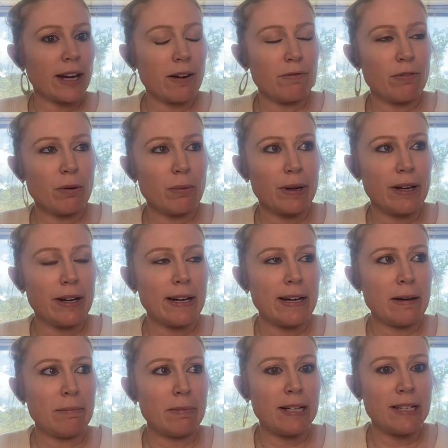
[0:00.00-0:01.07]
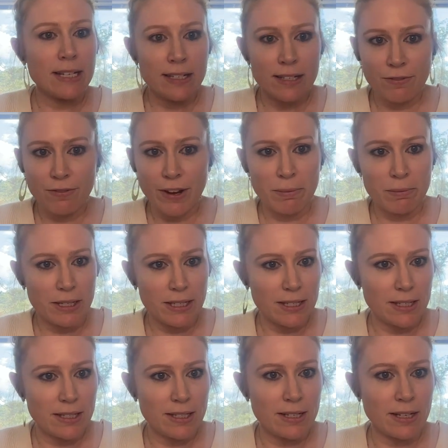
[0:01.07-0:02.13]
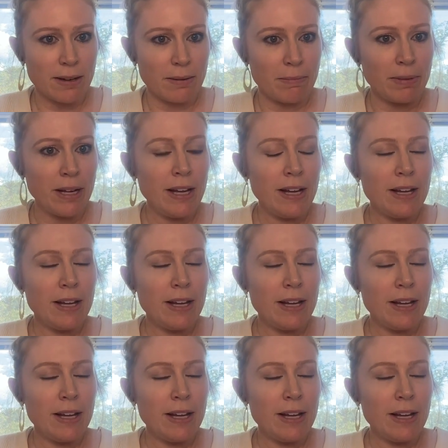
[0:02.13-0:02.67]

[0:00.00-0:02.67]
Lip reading: I come from a addicted family system.